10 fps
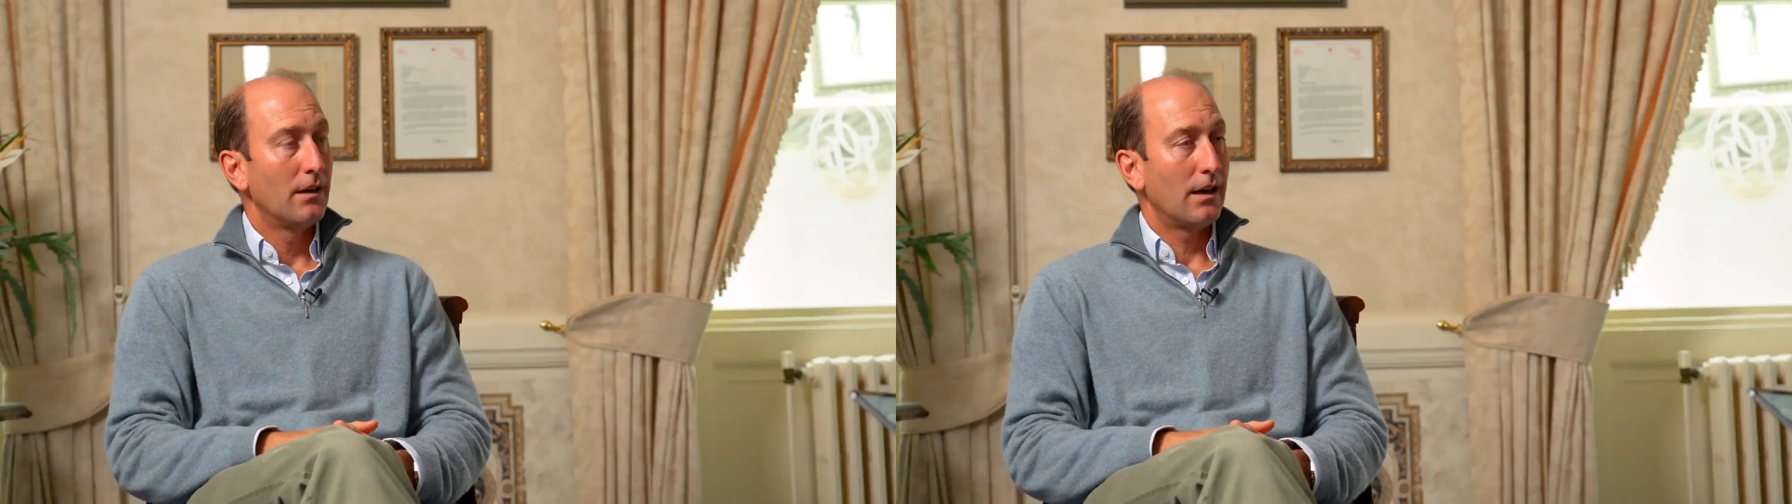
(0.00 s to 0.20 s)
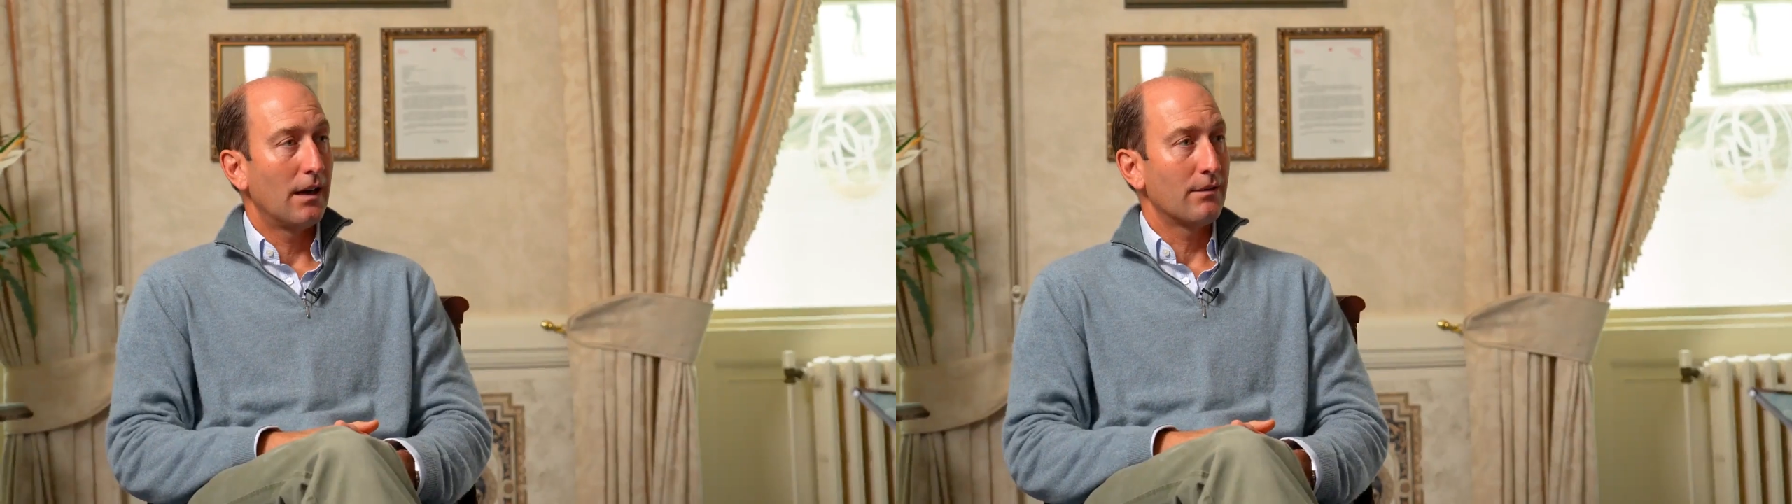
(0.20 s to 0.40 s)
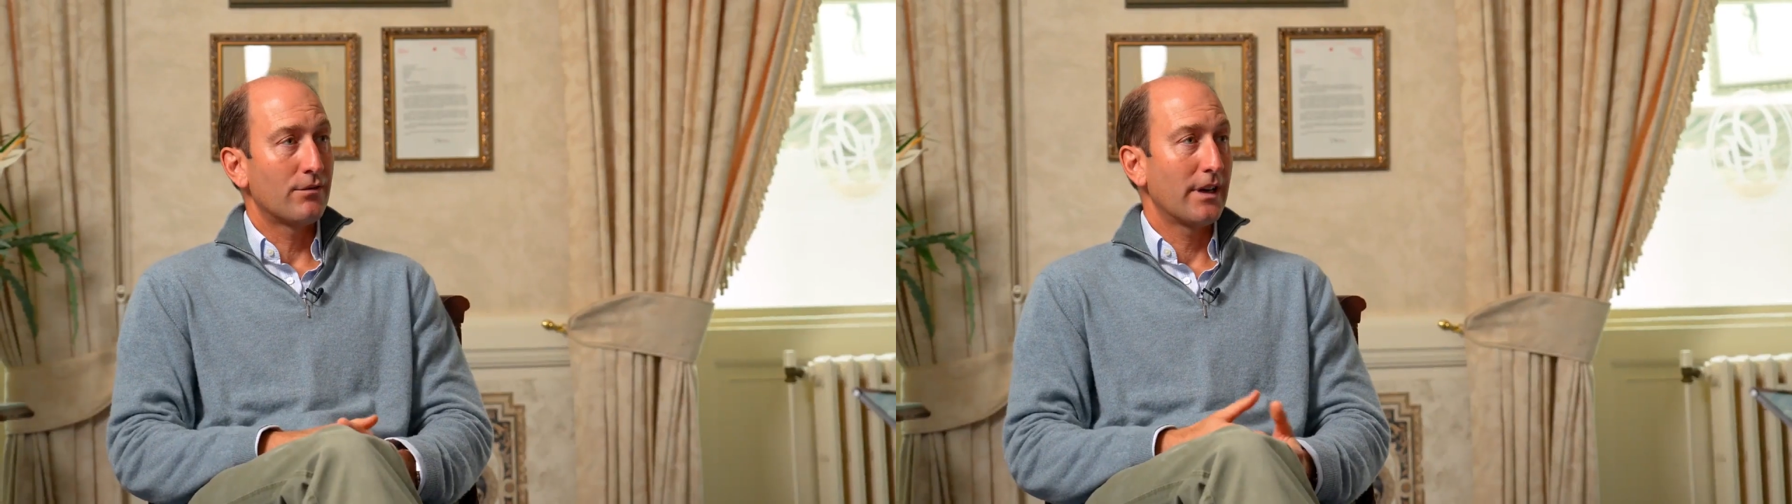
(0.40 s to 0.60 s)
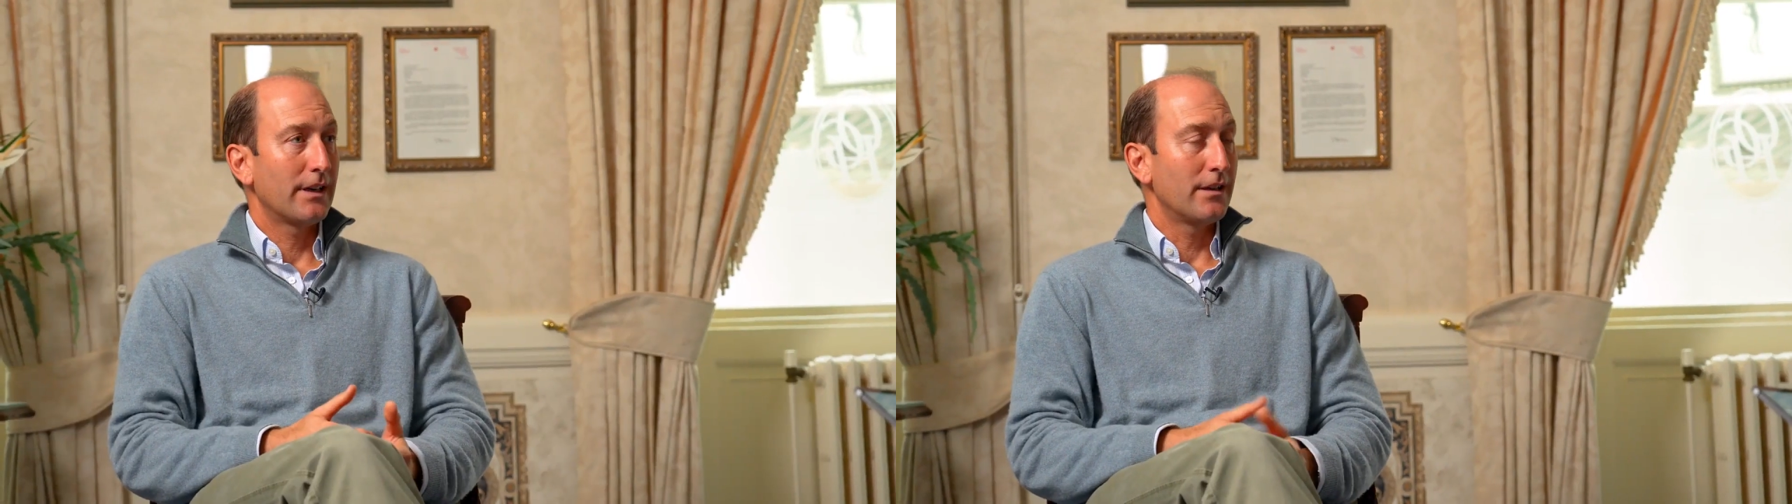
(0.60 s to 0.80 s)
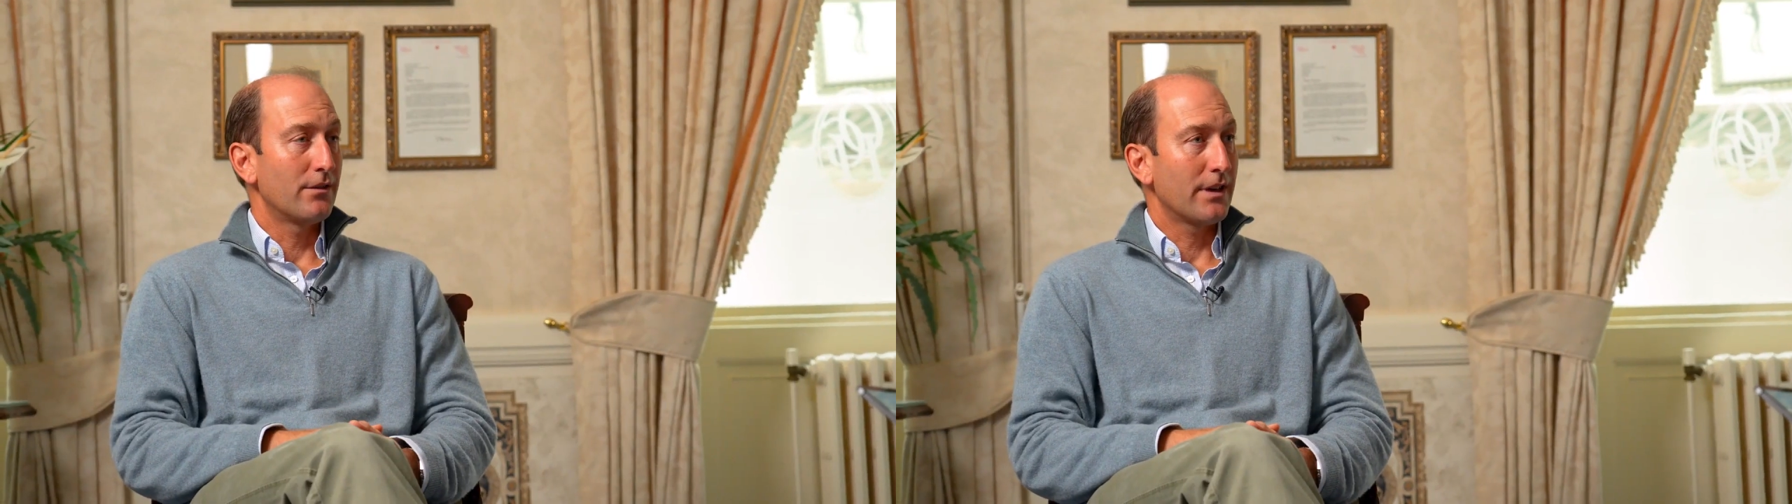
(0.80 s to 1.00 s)
and
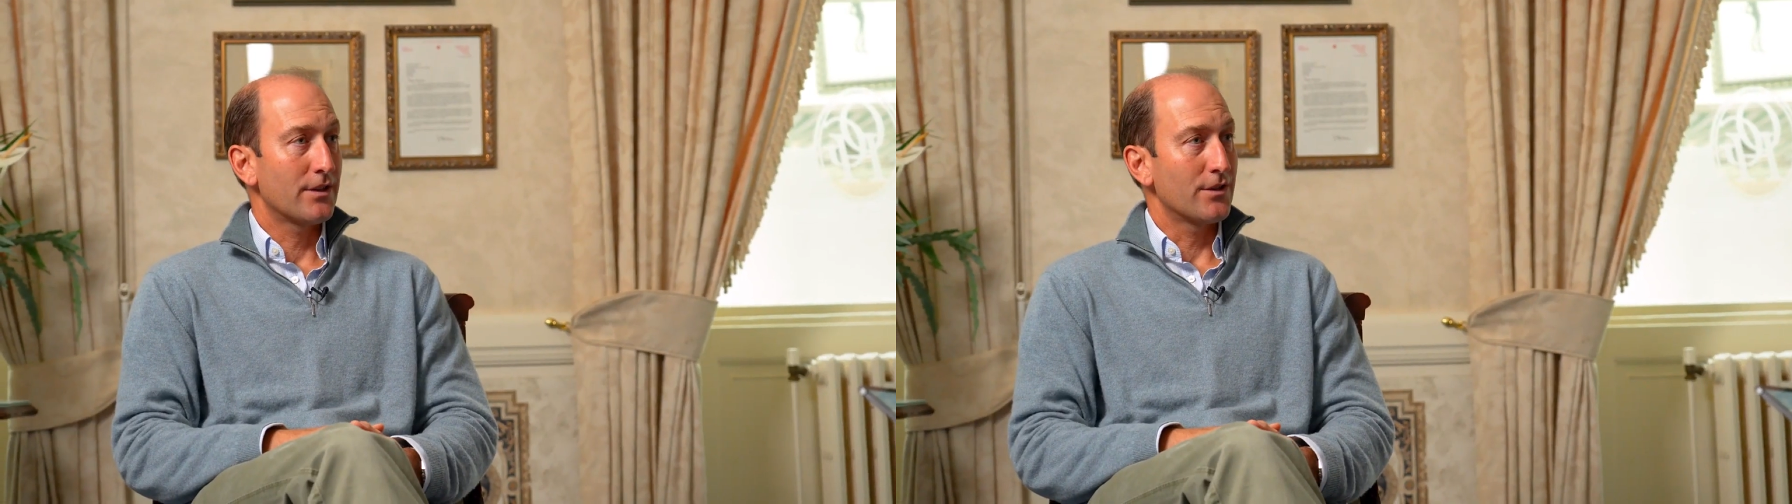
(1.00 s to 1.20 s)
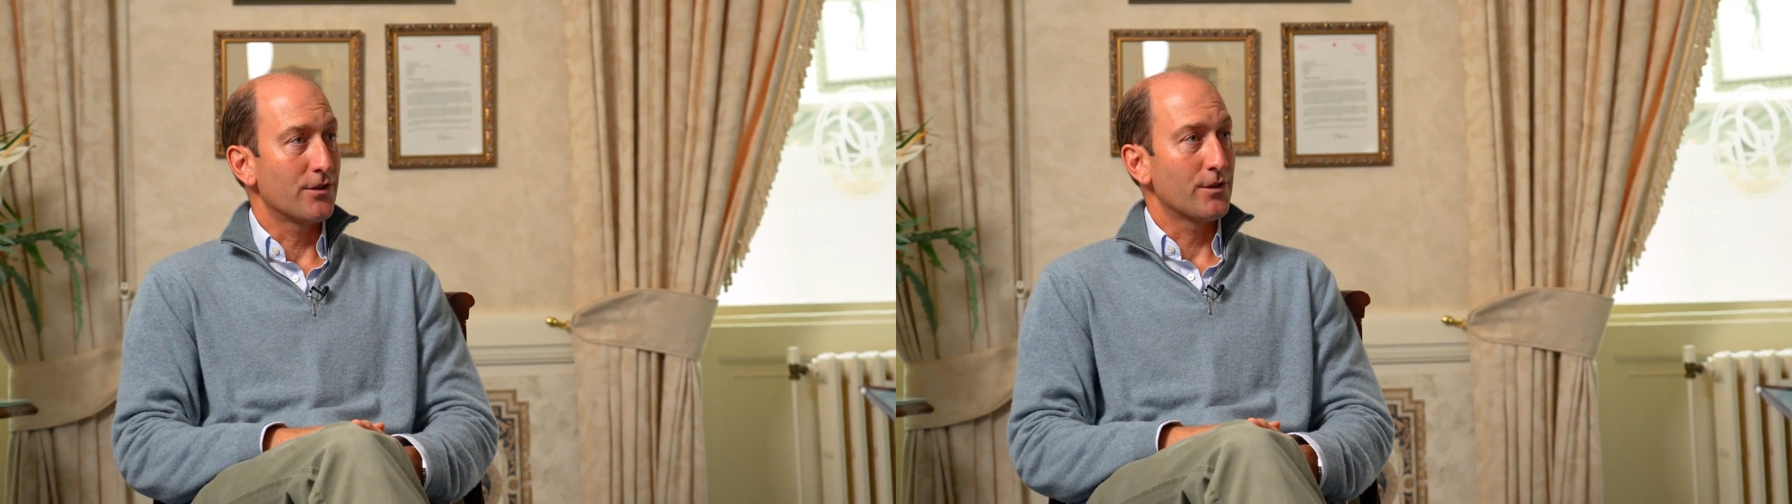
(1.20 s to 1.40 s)
frankly, the rest is